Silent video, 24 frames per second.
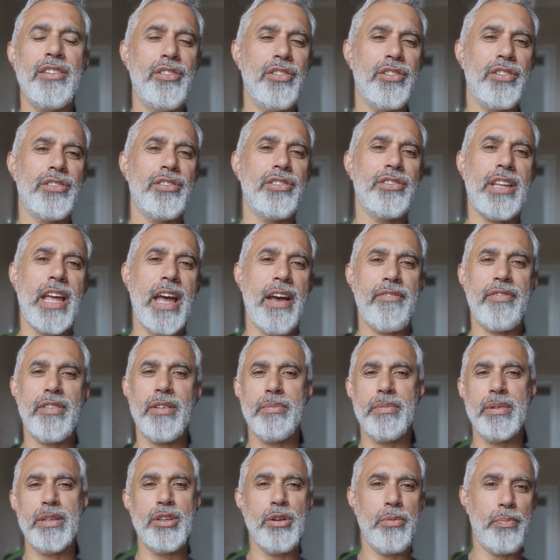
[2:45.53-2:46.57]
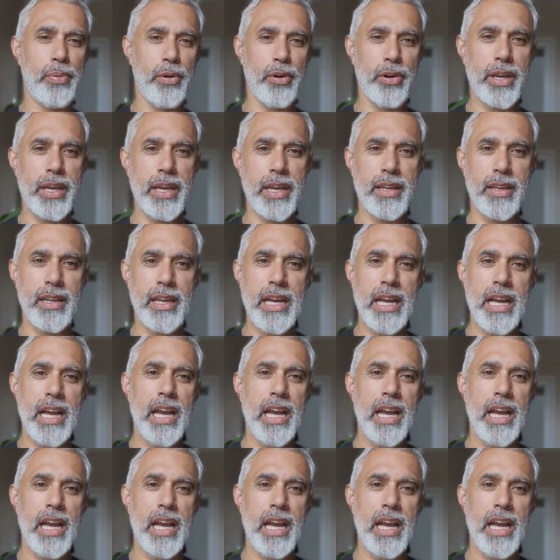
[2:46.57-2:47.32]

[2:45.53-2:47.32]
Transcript: You can just have them in your pocket.